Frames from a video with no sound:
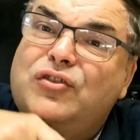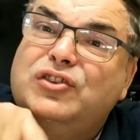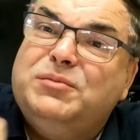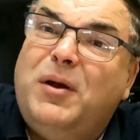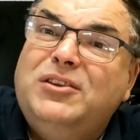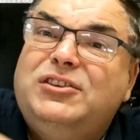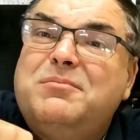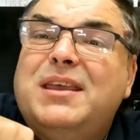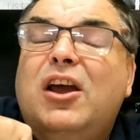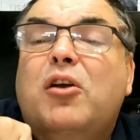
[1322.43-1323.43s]
can sponsor
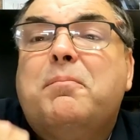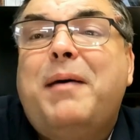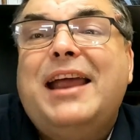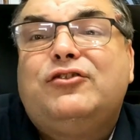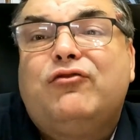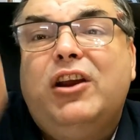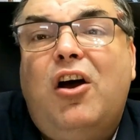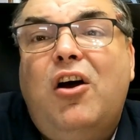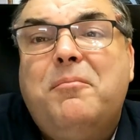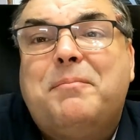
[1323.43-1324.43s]
me on Patreon.